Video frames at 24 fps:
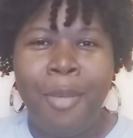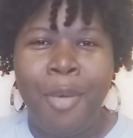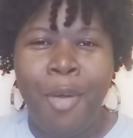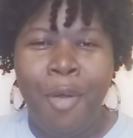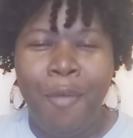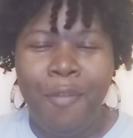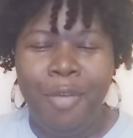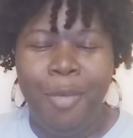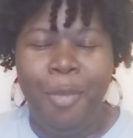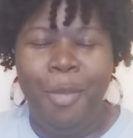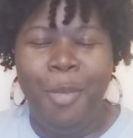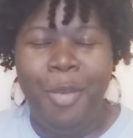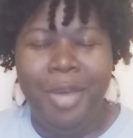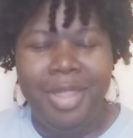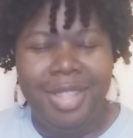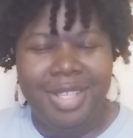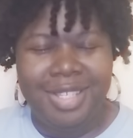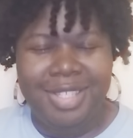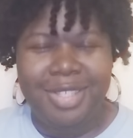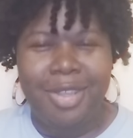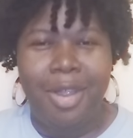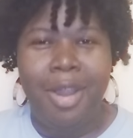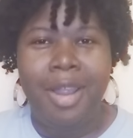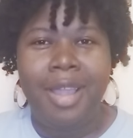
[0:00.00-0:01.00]
over whether
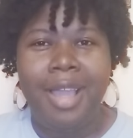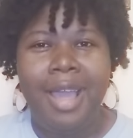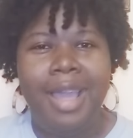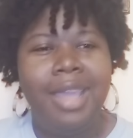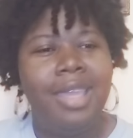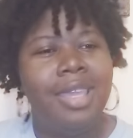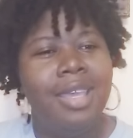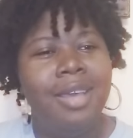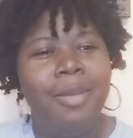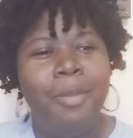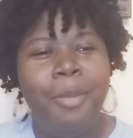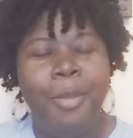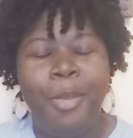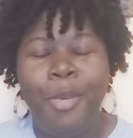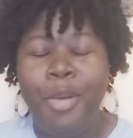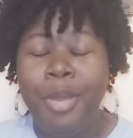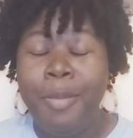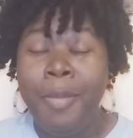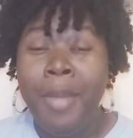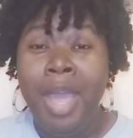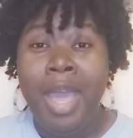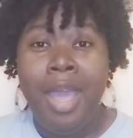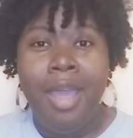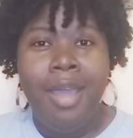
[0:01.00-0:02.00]
Star got canceled. Boy,
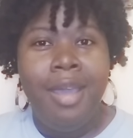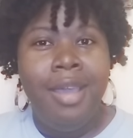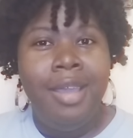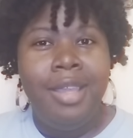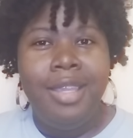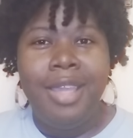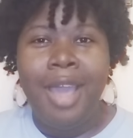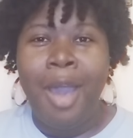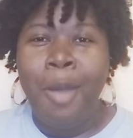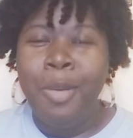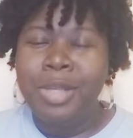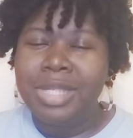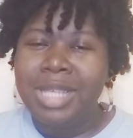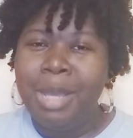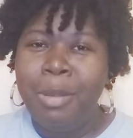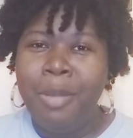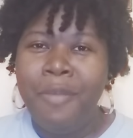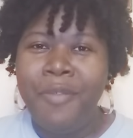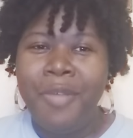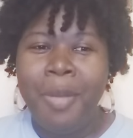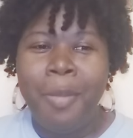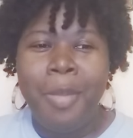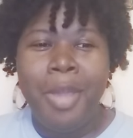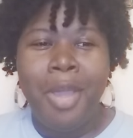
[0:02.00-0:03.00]
y'all was coming
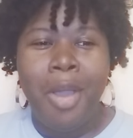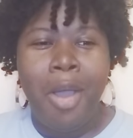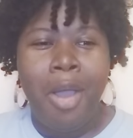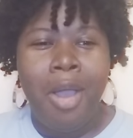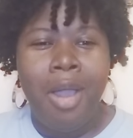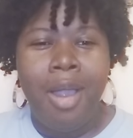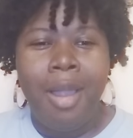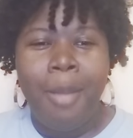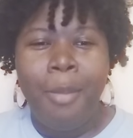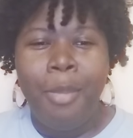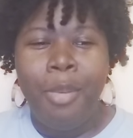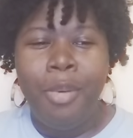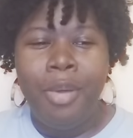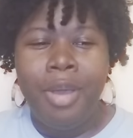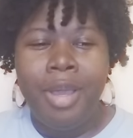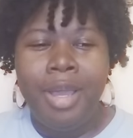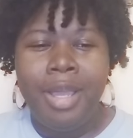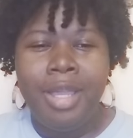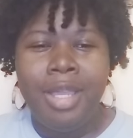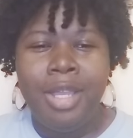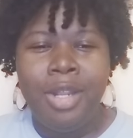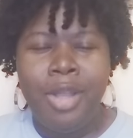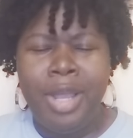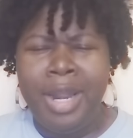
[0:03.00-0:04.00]
for me hard, boy.
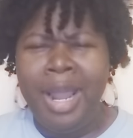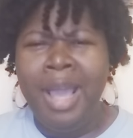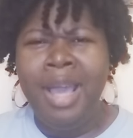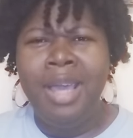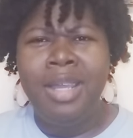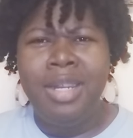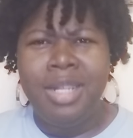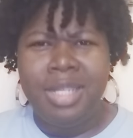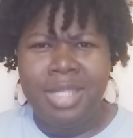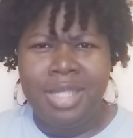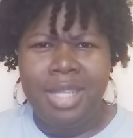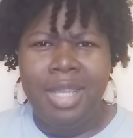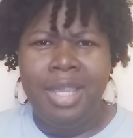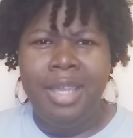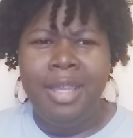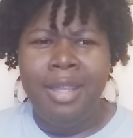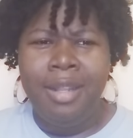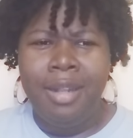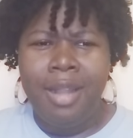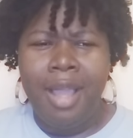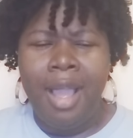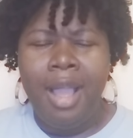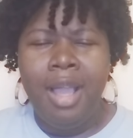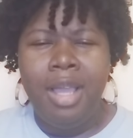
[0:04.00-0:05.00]
You, and I
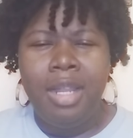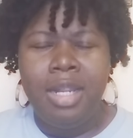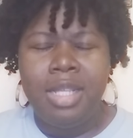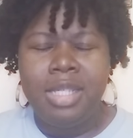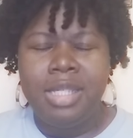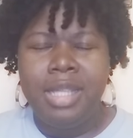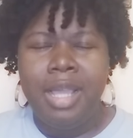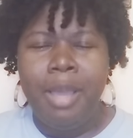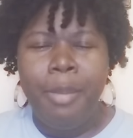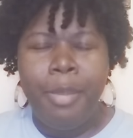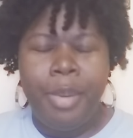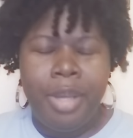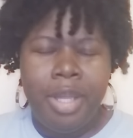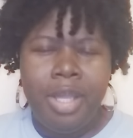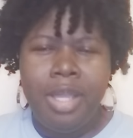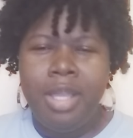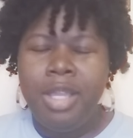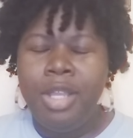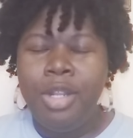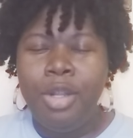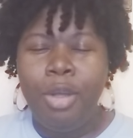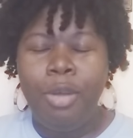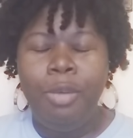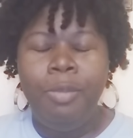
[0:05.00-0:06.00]
understand. I understand. But,
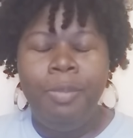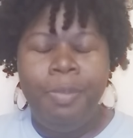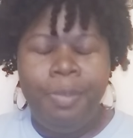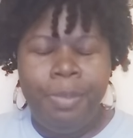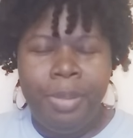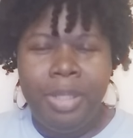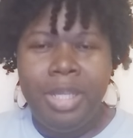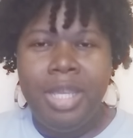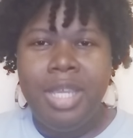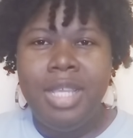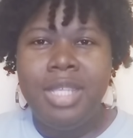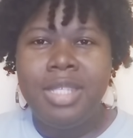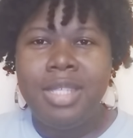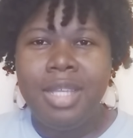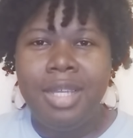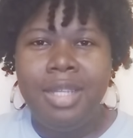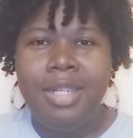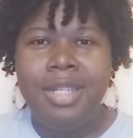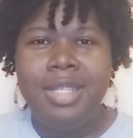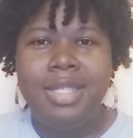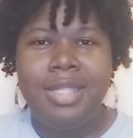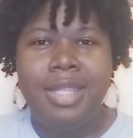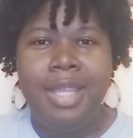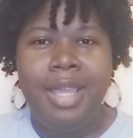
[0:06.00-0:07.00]
you know, please
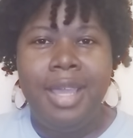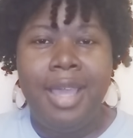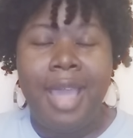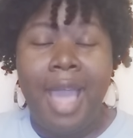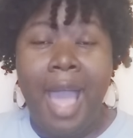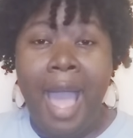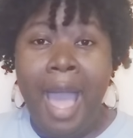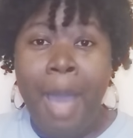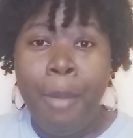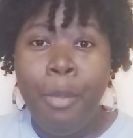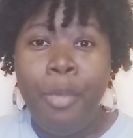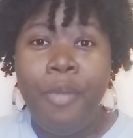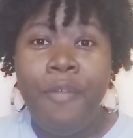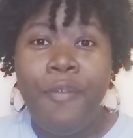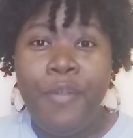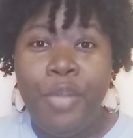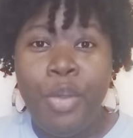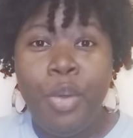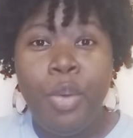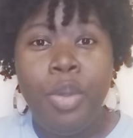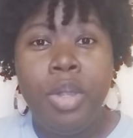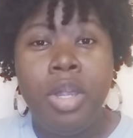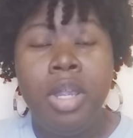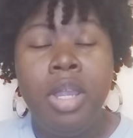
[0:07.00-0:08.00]
understand, I'm a
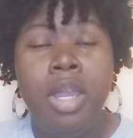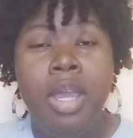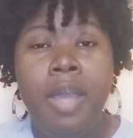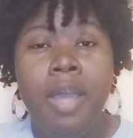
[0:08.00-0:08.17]
viewer